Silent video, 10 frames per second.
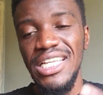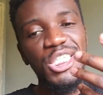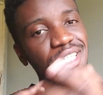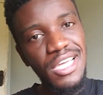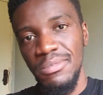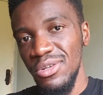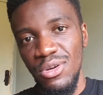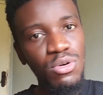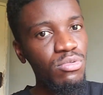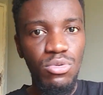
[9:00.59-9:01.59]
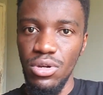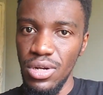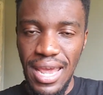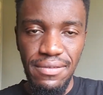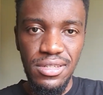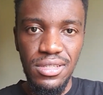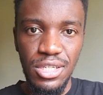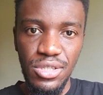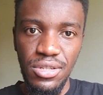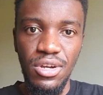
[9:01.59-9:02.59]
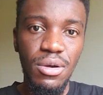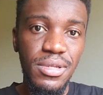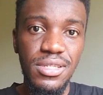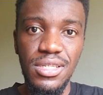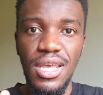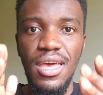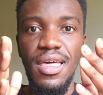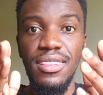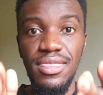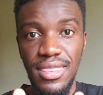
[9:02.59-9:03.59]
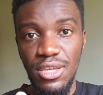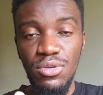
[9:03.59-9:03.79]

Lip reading: Just let me know. We're going to have a discussion in the comments. Thank you